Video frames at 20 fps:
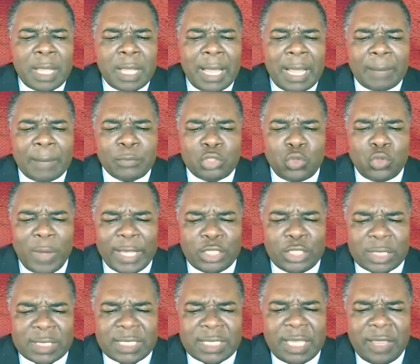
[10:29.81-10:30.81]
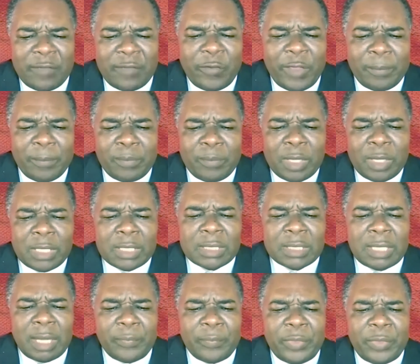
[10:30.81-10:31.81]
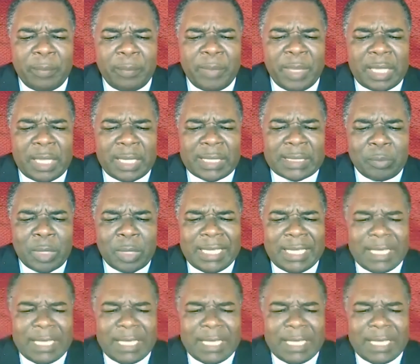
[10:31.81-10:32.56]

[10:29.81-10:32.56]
Um, do I just give him something because